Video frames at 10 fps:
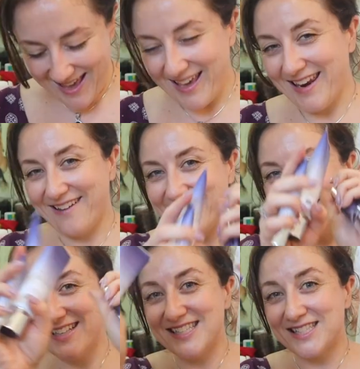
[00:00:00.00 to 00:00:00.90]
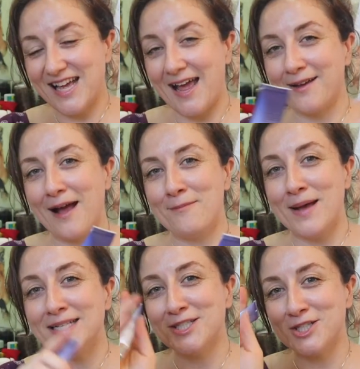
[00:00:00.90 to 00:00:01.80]
anyway, this, I, I
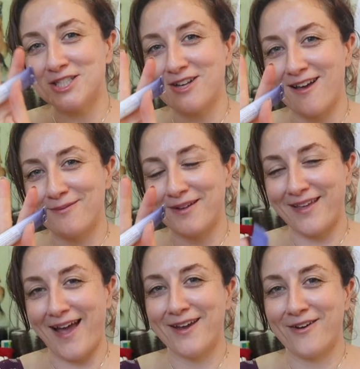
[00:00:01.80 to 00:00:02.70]
meant to just talk about the eye